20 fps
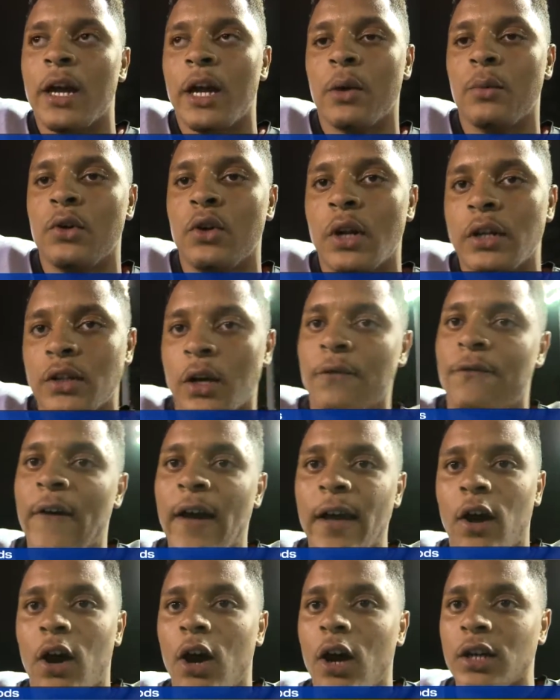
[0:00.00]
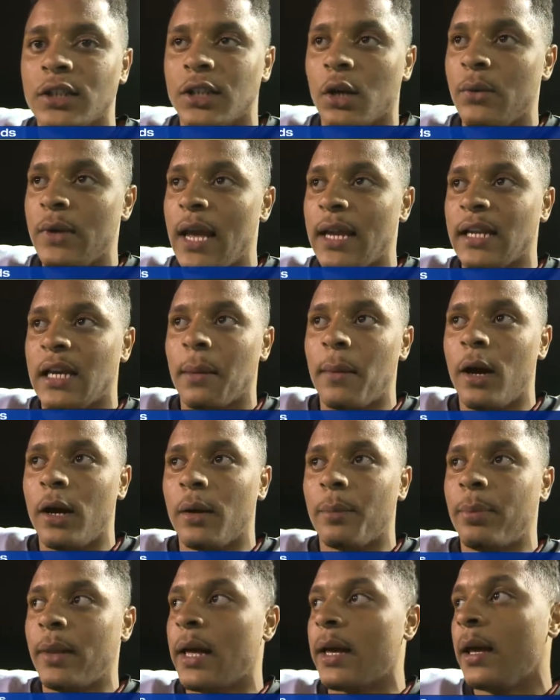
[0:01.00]
out here and we knew they were going to fight hard, so we had to come out
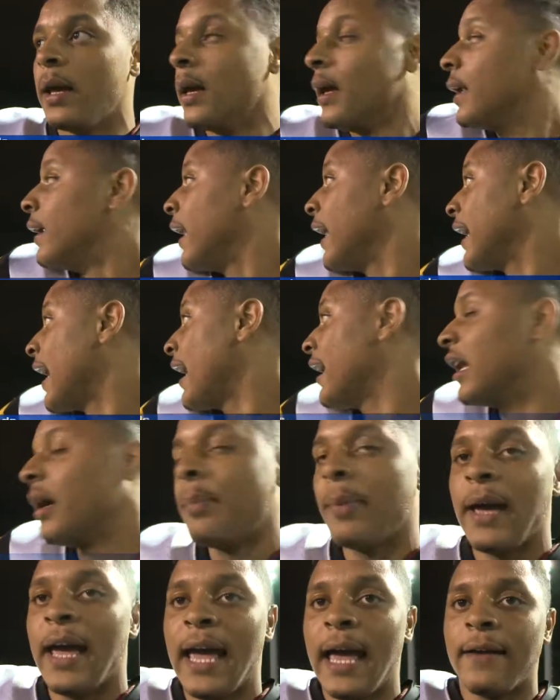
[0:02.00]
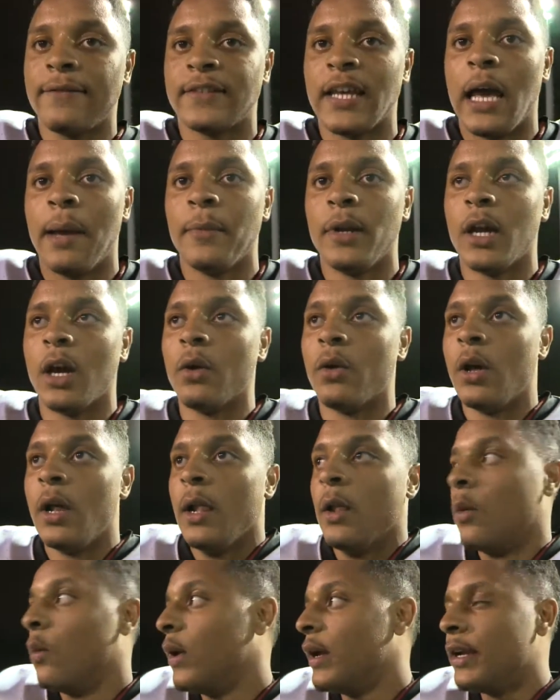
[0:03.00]
here and play. They got up at halftime, though.
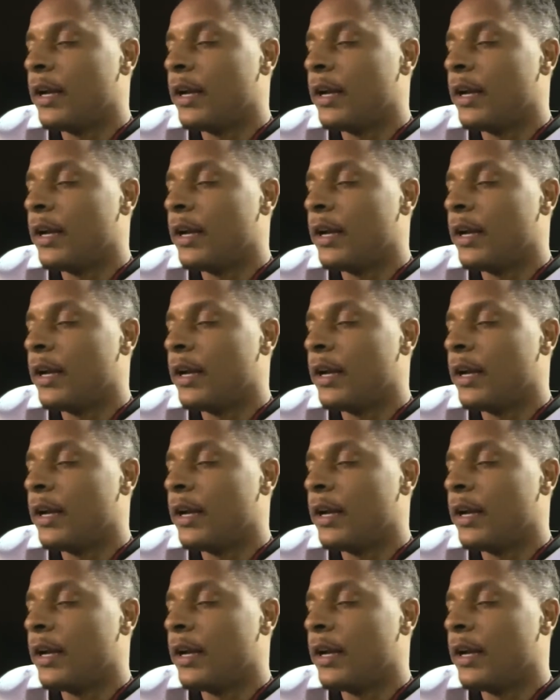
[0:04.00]
know,